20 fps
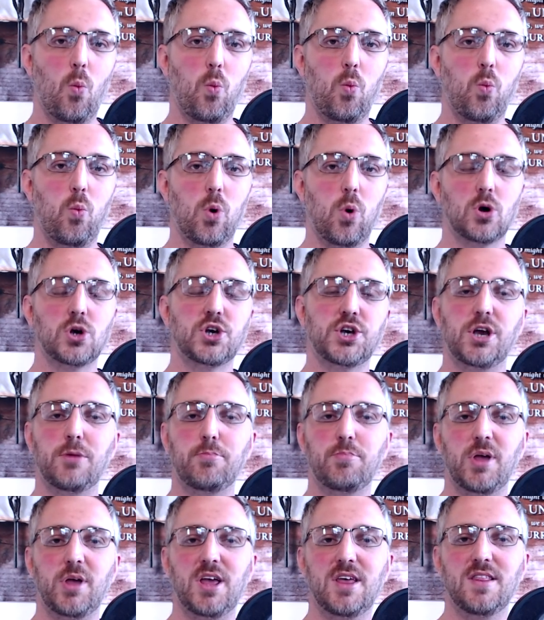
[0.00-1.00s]

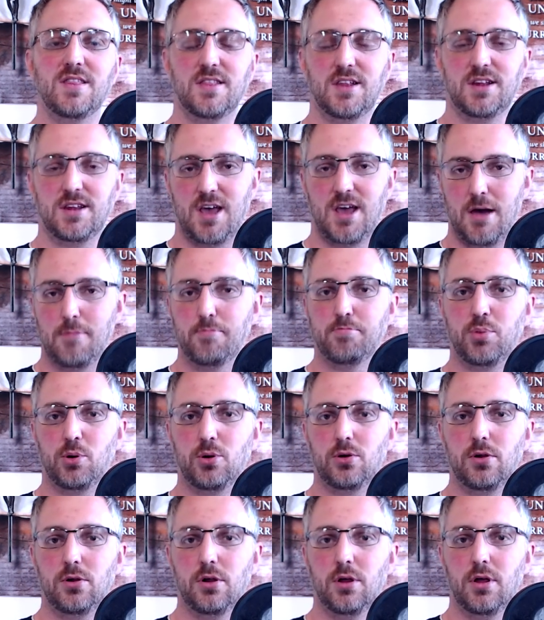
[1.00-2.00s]
worship in the
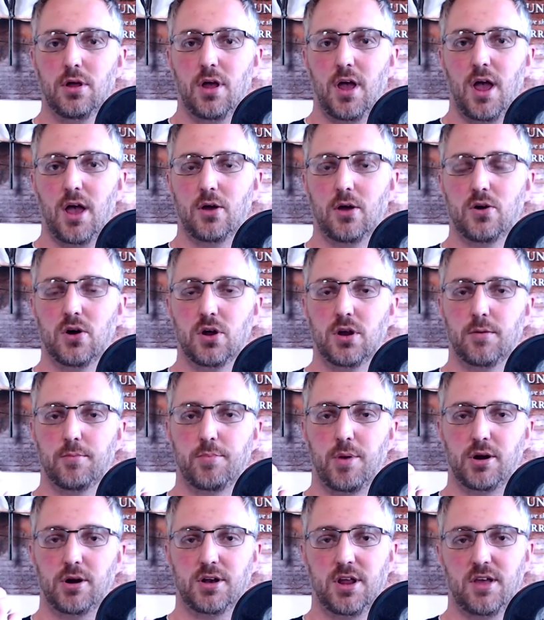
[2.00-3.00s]
temple and couldn't
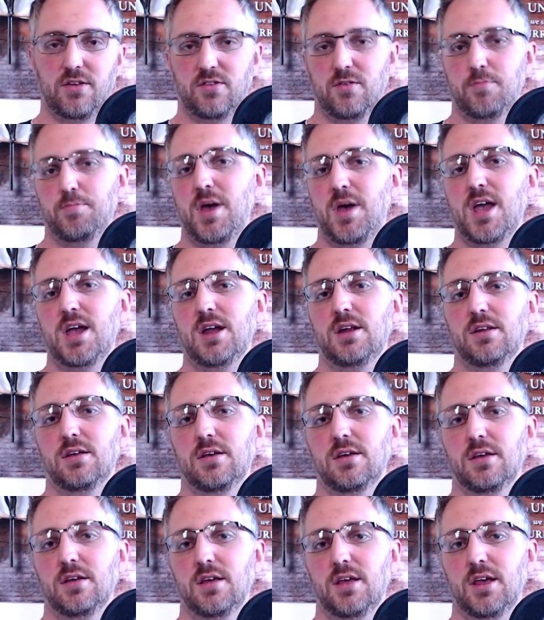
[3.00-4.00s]
participate
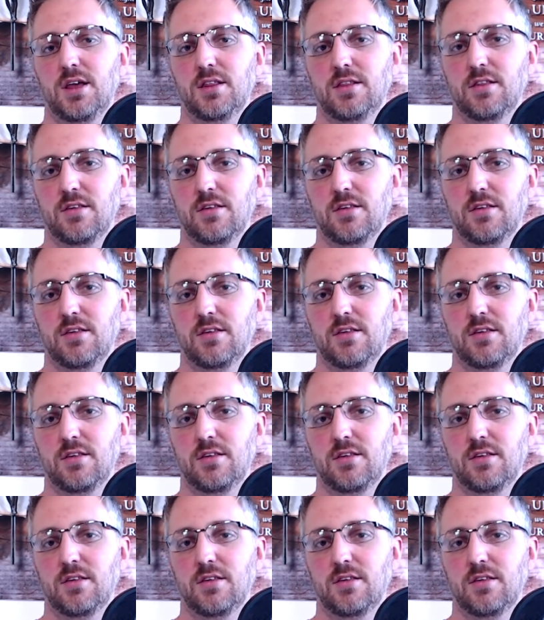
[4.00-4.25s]
in the